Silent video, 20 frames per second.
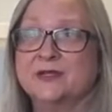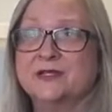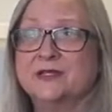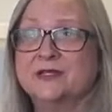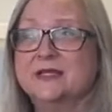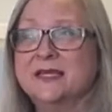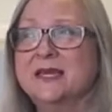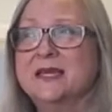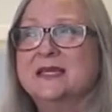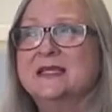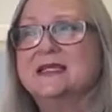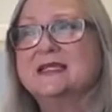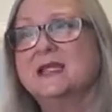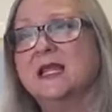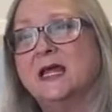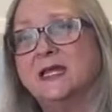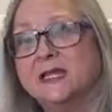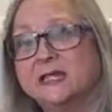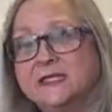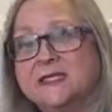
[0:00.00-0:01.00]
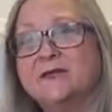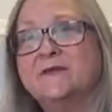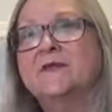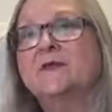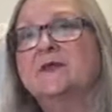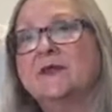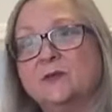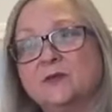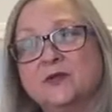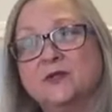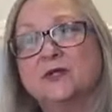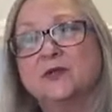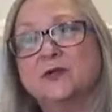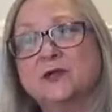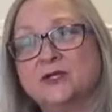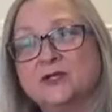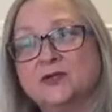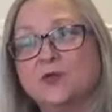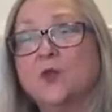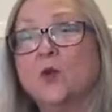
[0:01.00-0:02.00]
It's slightly different than returning
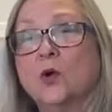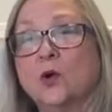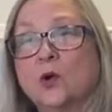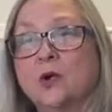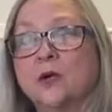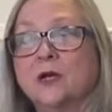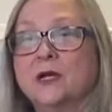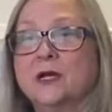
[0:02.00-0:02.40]
to work.